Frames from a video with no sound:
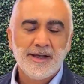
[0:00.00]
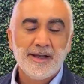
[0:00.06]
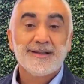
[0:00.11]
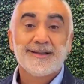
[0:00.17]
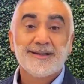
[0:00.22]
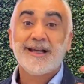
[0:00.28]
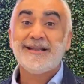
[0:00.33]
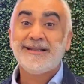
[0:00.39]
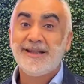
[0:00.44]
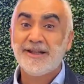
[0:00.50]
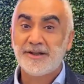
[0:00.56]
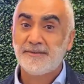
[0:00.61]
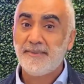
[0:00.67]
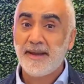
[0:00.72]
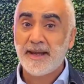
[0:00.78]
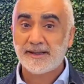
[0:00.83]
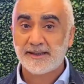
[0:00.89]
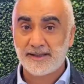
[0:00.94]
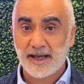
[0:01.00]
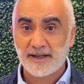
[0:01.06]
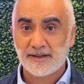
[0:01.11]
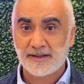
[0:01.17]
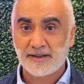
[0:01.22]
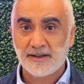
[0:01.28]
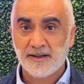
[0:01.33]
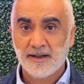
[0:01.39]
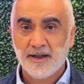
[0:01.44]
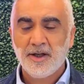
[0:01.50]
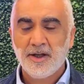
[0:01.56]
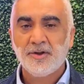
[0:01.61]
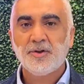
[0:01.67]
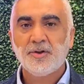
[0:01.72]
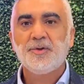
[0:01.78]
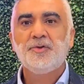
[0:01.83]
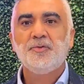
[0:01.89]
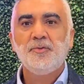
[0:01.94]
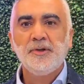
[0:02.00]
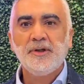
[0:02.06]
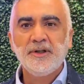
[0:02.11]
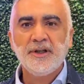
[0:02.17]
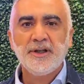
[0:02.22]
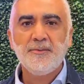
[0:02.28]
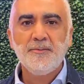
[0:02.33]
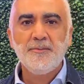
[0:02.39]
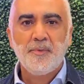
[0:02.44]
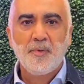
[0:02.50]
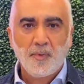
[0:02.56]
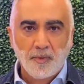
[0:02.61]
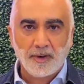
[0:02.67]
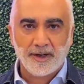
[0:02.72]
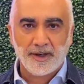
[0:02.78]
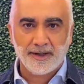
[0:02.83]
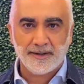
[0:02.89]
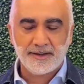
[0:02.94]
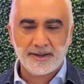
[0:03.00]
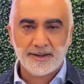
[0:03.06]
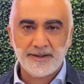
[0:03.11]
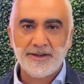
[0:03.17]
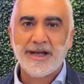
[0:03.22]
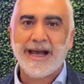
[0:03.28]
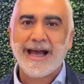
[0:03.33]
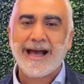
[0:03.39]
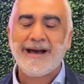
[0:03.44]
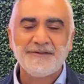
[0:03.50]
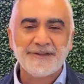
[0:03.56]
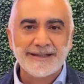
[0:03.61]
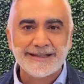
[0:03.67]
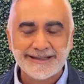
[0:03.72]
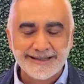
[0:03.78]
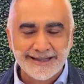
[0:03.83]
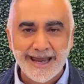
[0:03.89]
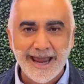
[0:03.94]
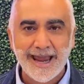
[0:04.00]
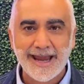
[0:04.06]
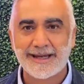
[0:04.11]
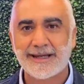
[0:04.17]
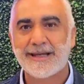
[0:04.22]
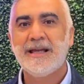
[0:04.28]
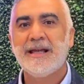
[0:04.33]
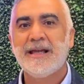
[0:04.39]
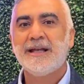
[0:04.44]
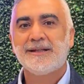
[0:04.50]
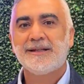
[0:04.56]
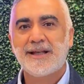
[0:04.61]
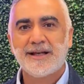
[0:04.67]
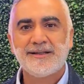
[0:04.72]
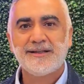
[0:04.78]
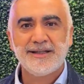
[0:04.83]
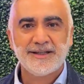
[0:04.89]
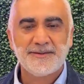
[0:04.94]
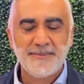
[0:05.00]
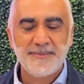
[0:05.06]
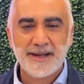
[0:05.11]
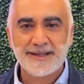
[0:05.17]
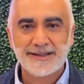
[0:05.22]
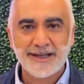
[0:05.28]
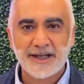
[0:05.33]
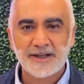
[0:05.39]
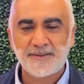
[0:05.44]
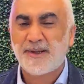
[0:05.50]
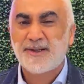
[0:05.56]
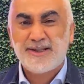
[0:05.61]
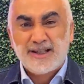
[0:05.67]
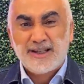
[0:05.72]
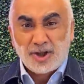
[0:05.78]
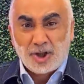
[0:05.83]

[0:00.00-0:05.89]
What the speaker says: Does this make sense? So it's really important. You have to say, Does this make sense? Because that's a